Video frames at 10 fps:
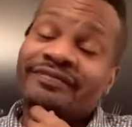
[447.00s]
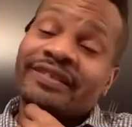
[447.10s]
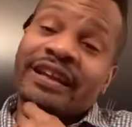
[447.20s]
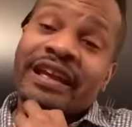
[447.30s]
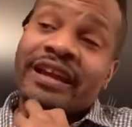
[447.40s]

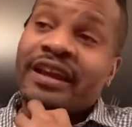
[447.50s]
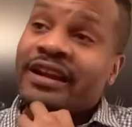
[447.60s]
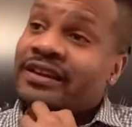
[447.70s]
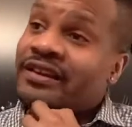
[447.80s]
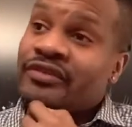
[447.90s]
hey, I
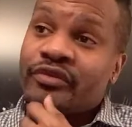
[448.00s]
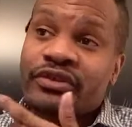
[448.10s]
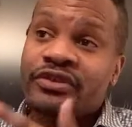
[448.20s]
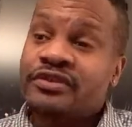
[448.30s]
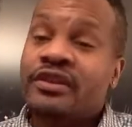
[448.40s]
guess Richard
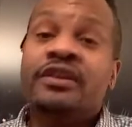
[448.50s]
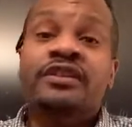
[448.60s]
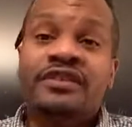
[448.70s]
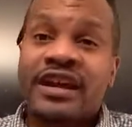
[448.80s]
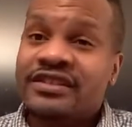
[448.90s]
said, listen,
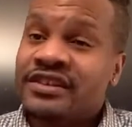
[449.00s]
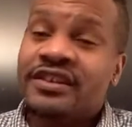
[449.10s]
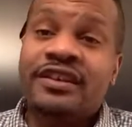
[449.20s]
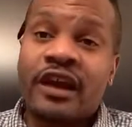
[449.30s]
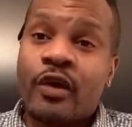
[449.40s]
I said, get
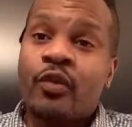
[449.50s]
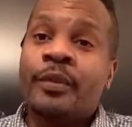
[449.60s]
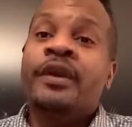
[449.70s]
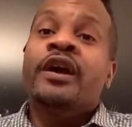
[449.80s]
out, woman.